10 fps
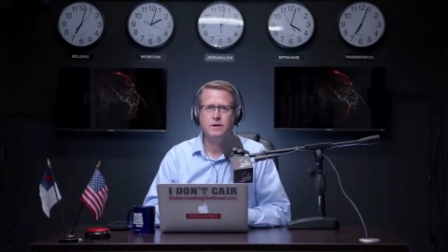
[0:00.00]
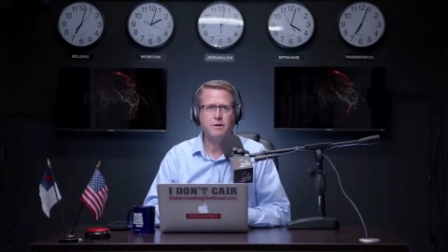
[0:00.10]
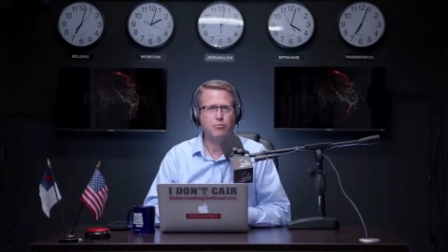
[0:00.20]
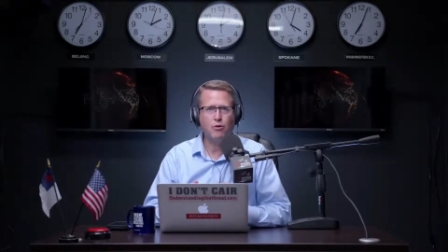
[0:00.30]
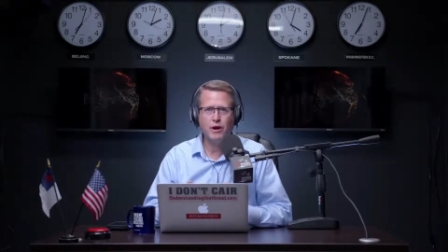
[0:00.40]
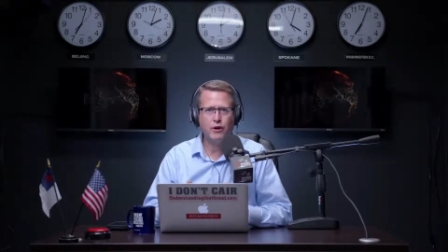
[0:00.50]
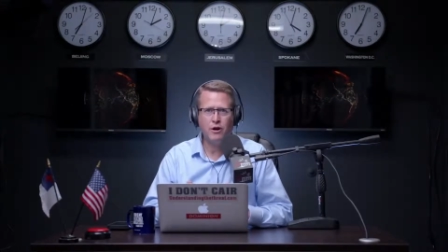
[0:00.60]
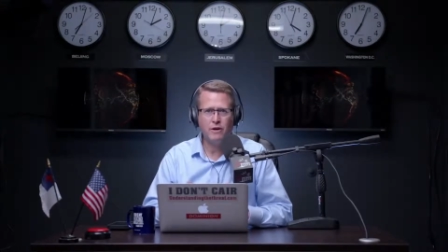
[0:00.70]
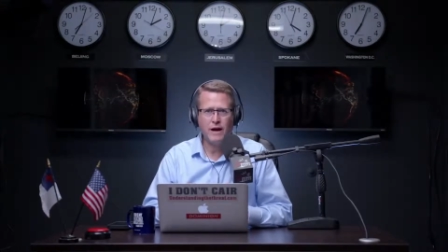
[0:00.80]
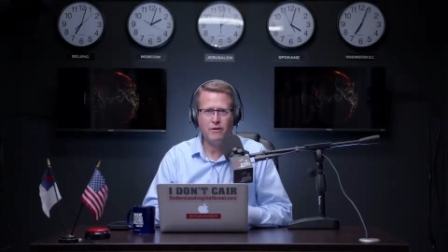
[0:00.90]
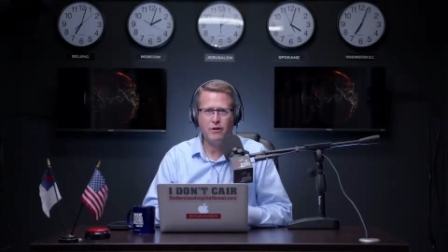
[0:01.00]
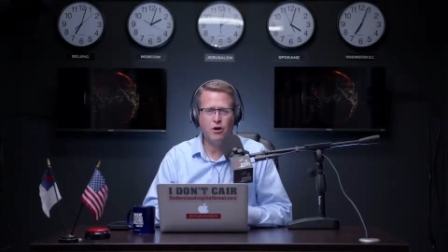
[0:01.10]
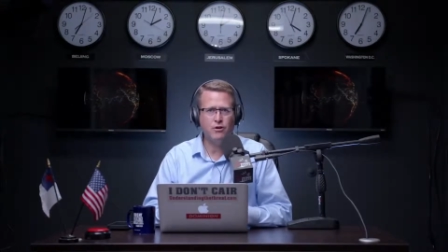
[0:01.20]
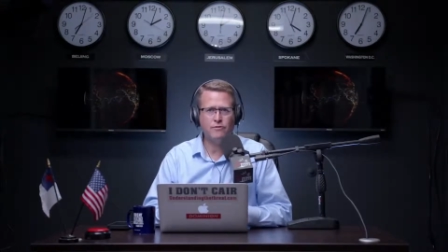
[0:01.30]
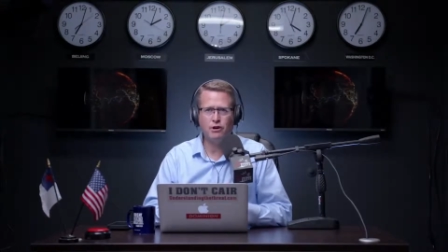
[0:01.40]
He brought it all out,
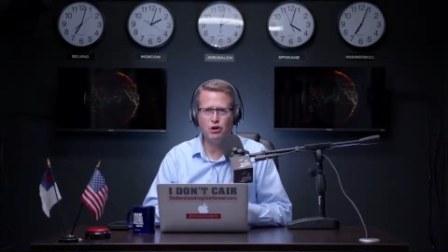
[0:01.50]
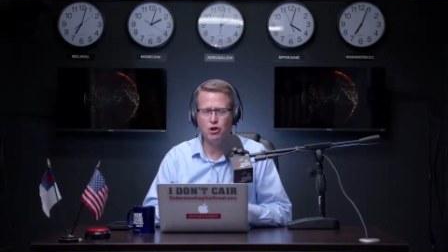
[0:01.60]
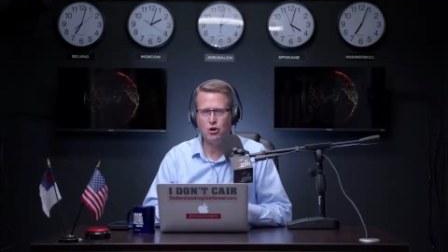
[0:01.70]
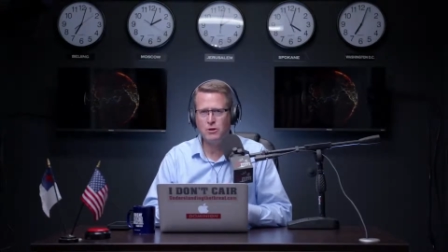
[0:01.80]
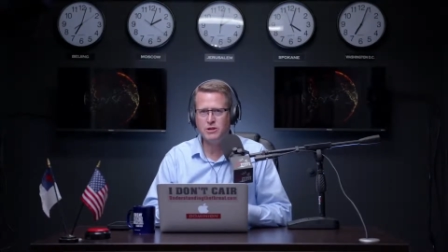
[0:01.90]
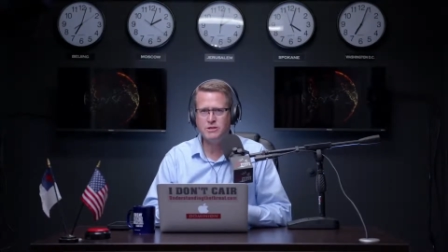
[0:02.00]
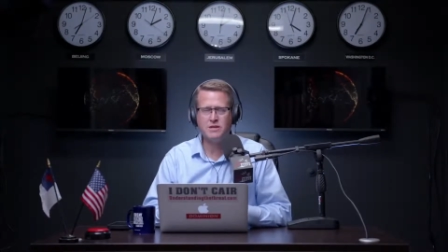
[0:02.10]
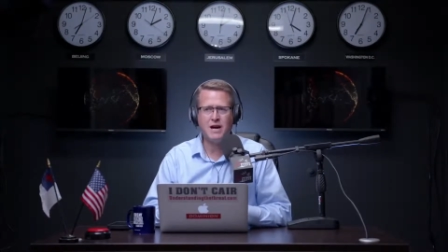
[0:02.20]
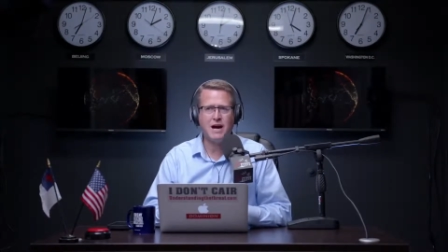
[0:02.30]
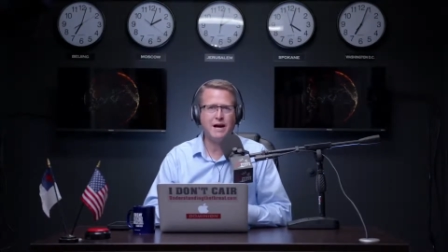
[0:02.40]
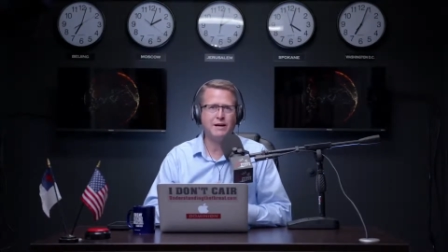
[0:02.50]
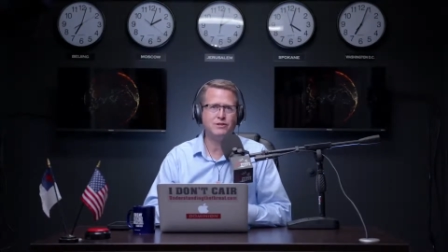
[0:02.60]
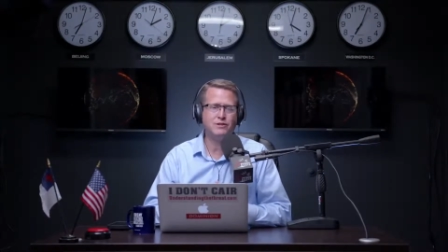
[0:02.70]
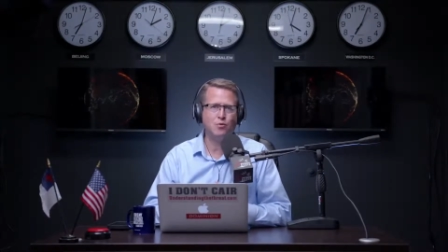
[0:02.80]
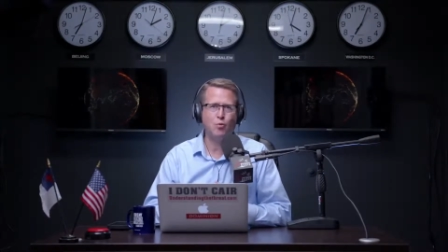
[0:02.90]
all of the globalist
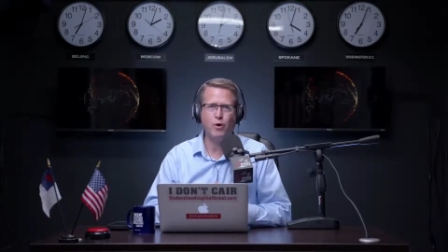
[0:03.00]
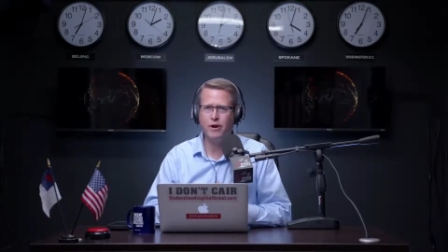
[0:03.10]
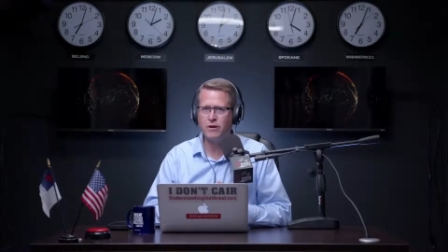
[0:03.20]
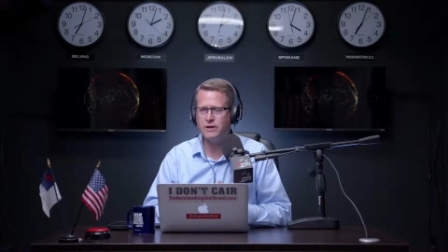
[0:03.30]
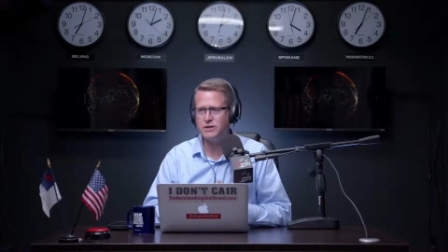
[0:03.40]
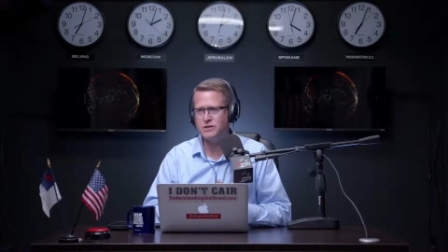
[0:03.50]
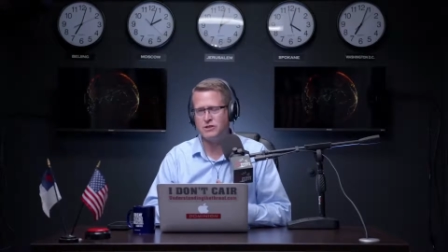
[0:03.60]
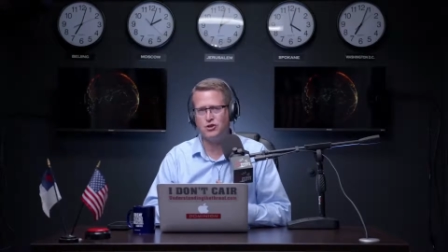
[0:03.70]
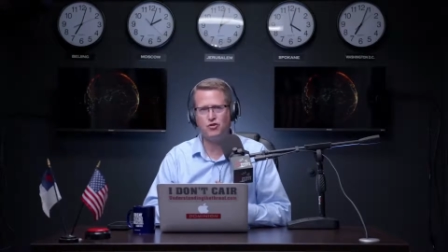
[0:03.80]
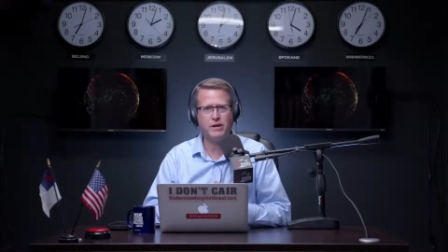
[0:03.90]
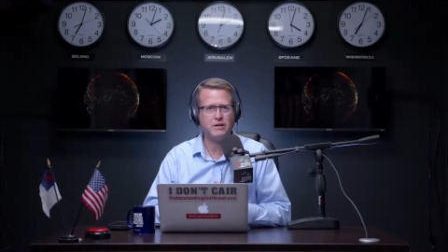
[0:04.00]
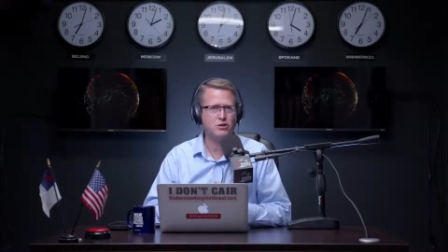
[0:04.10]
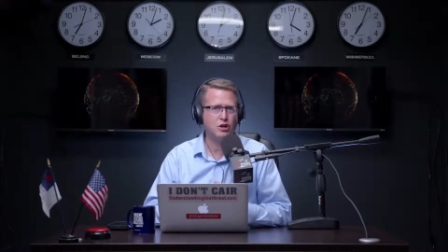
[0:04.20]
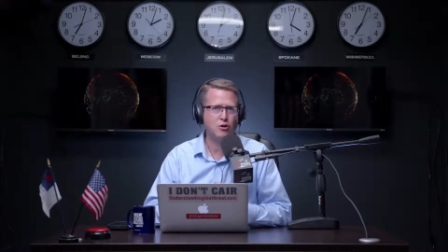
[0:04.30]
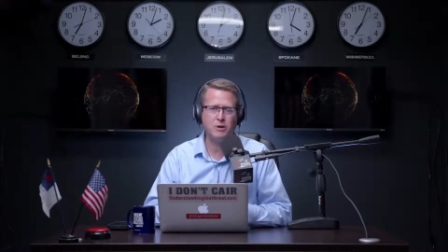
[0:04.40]
ties, the weirdness, the
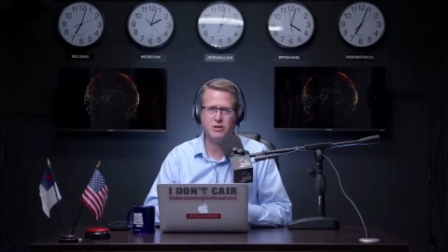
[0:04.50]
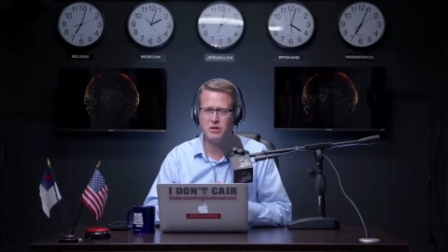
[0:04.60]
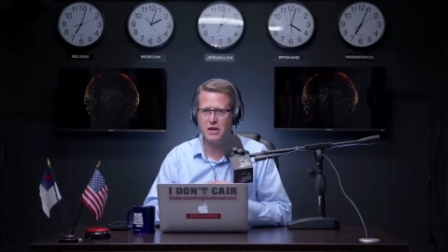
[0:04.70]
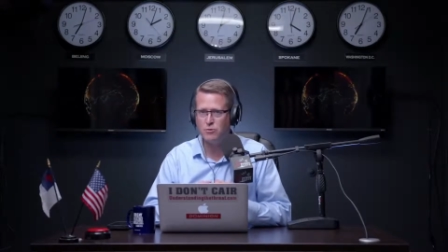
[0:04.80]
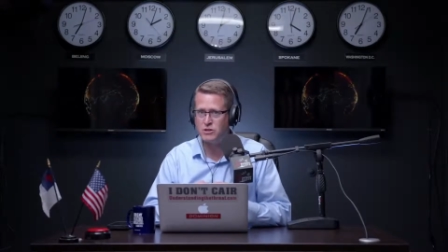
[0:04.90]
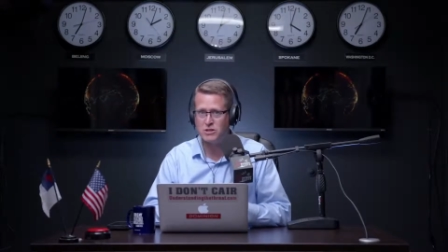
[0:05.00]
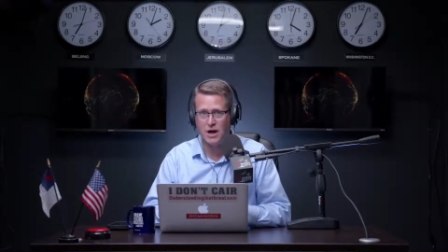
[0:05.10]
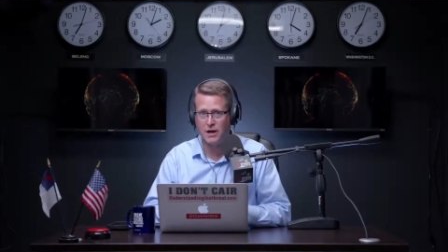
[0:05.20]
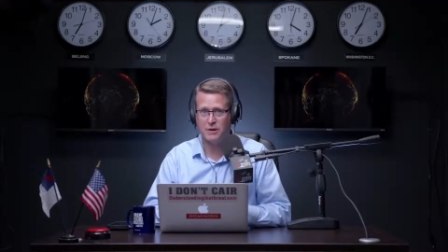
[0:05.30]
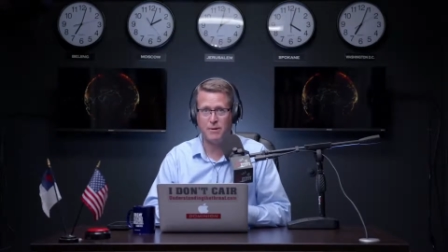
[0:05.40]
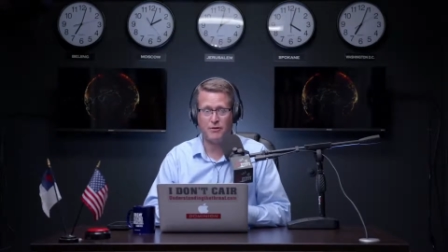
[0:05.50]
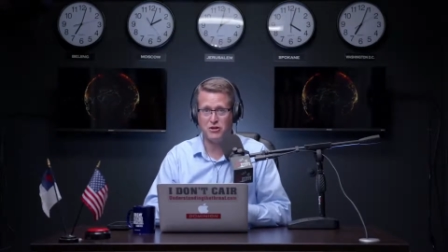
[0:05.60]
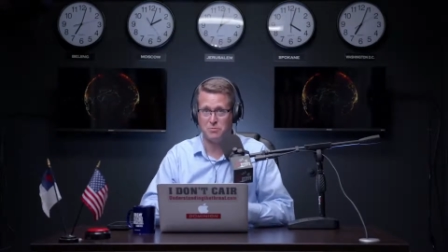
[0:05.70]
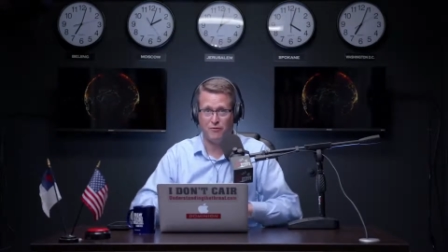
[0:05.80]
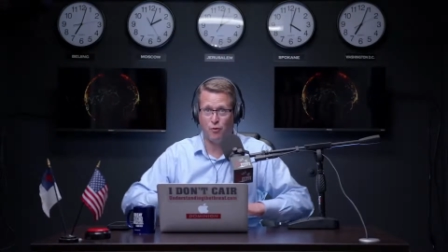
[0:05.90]
transhumanism. He was talking about
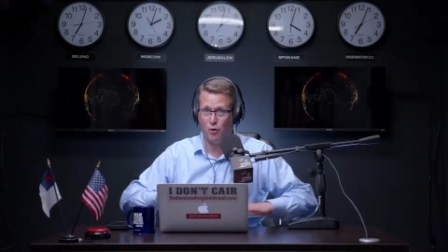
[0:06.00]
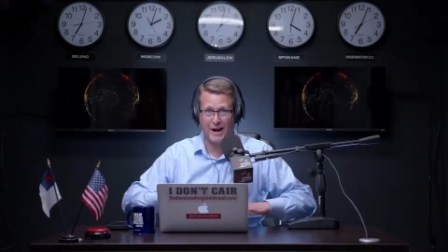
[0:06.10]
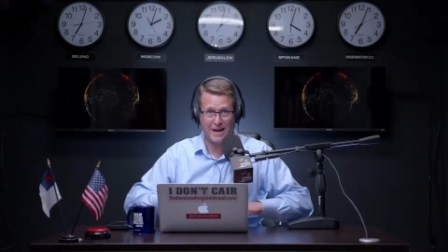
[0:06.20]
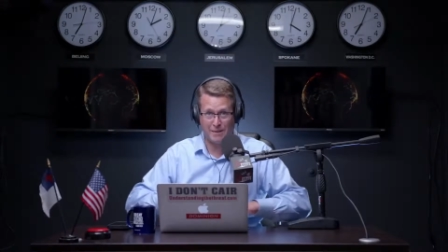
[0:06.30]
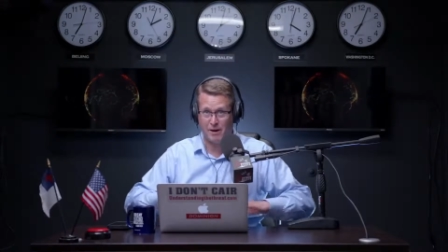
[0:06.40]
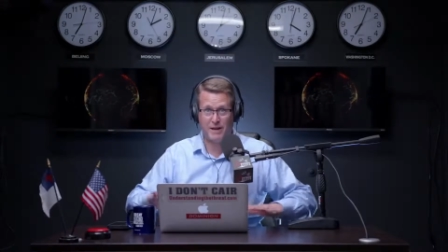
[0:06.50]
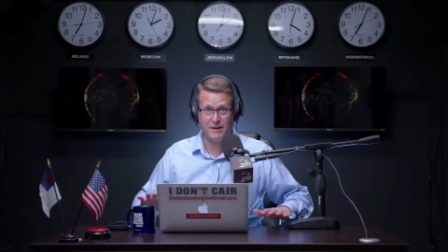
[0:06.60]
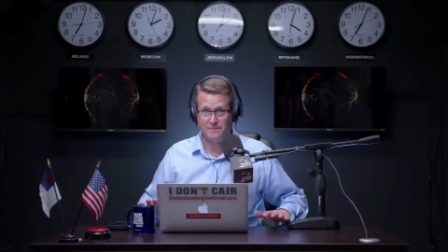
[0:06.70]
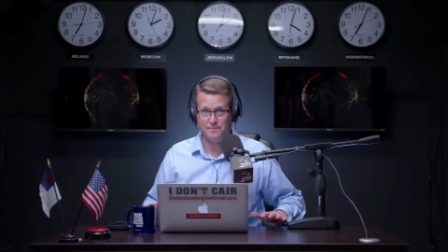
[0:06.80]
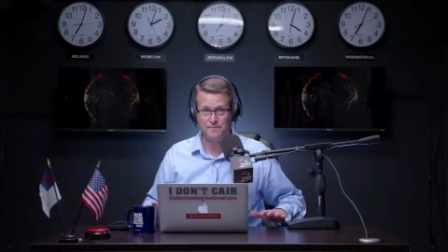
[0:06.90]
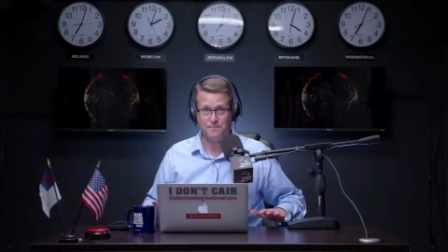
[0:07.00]
this before anybody